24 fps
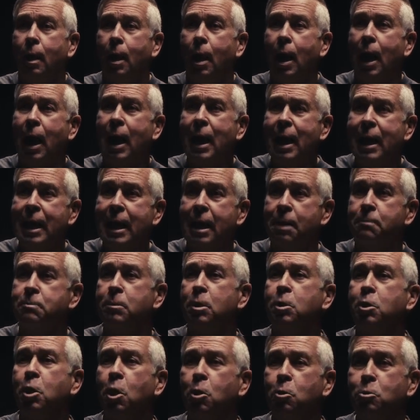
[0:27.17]
I am
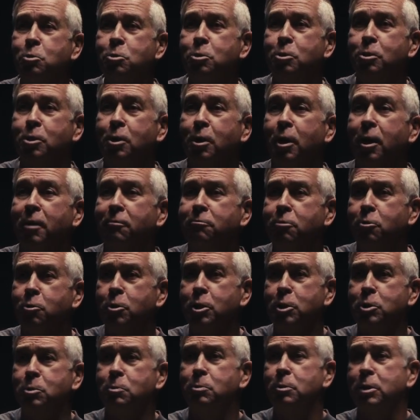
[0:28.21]
the ghost of
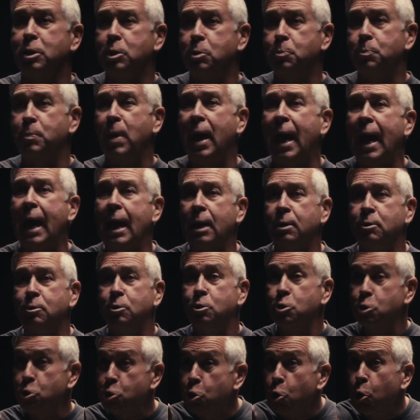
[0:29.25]
Christmas
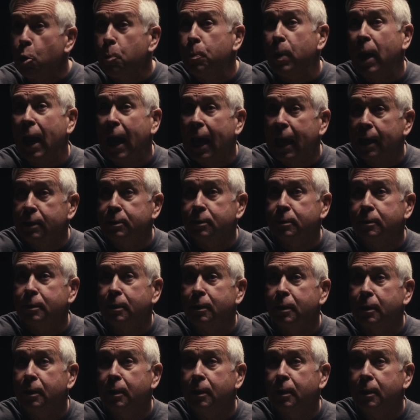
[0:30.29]
past, your past.